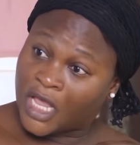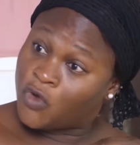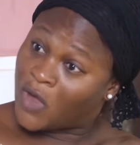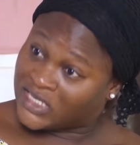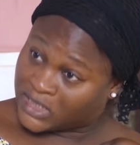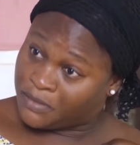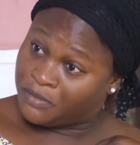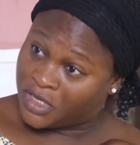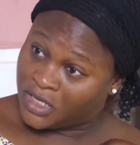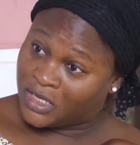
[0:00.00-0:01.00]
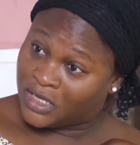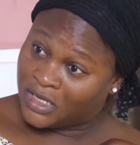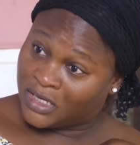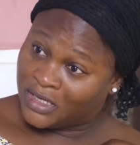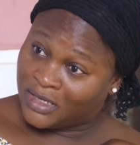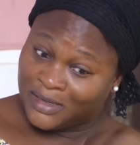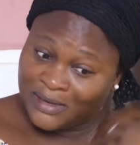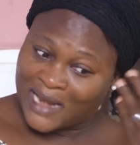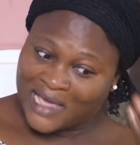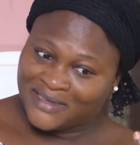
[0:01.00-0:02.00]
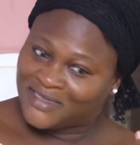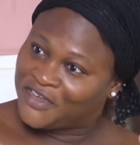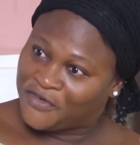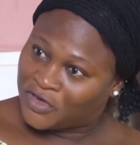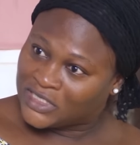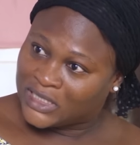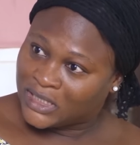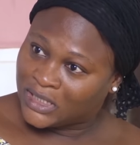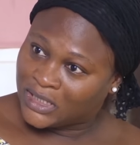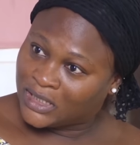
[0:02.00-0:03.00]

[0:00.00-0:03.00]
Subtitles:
Are you asking me? Like, seriously?